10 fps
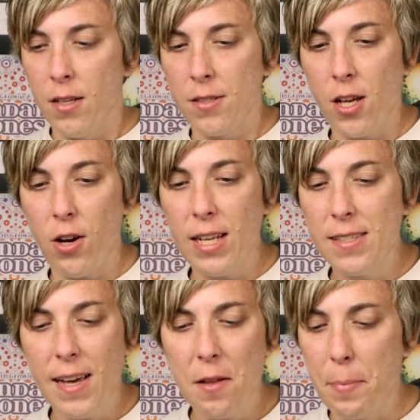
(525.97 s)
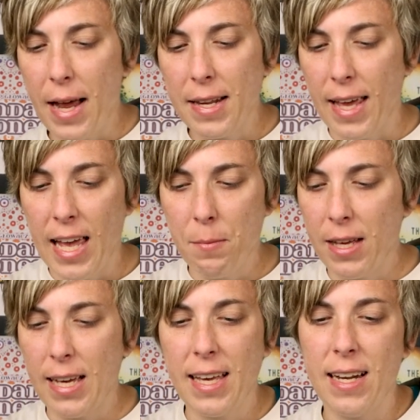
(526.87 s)
So it's not a bad game.
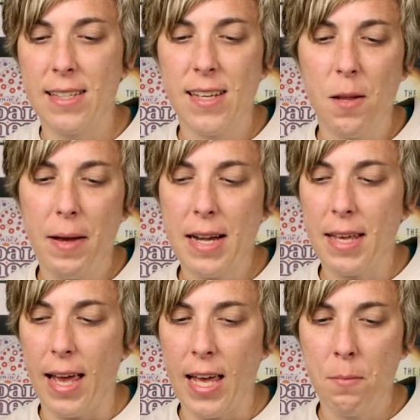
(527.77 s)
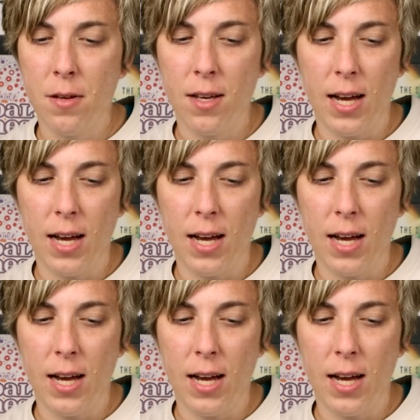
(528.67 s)
Like, again, it's not a bad game.